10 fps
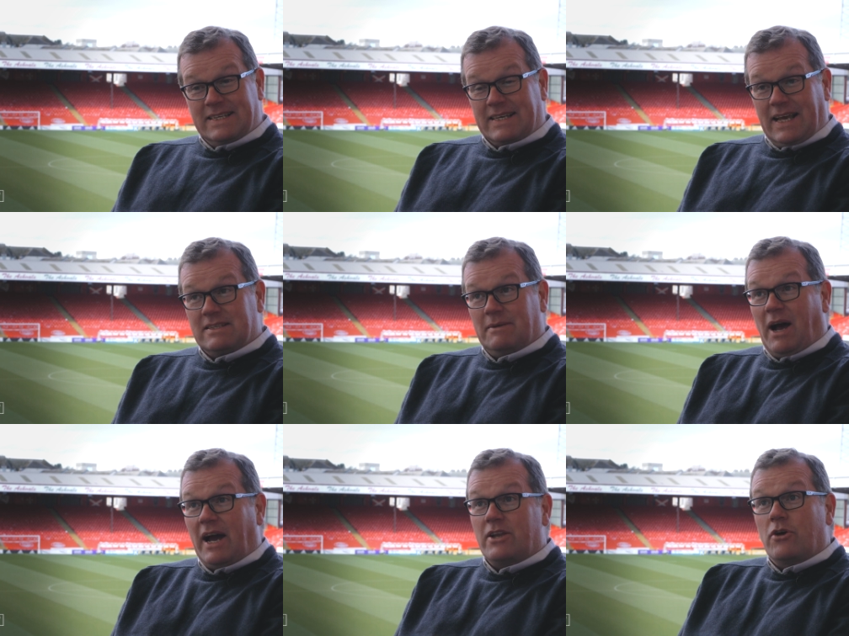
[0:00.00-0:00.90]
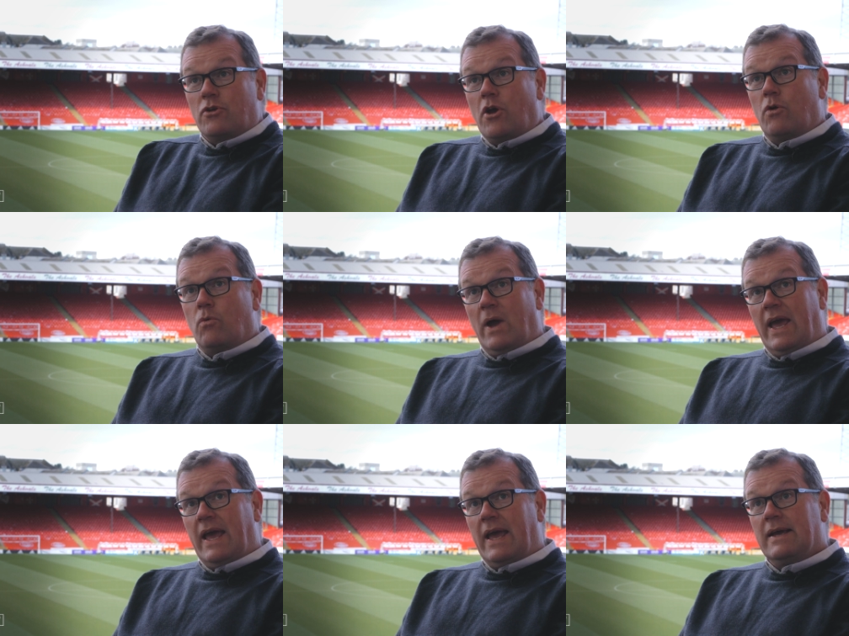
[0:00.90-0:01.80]
discounts. I mean, I don't know
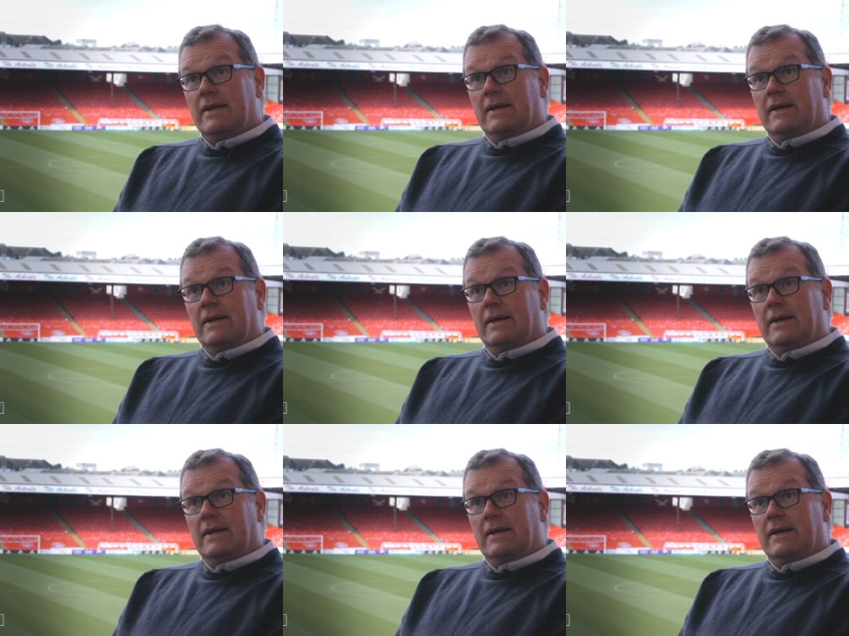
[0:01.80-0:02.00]
where.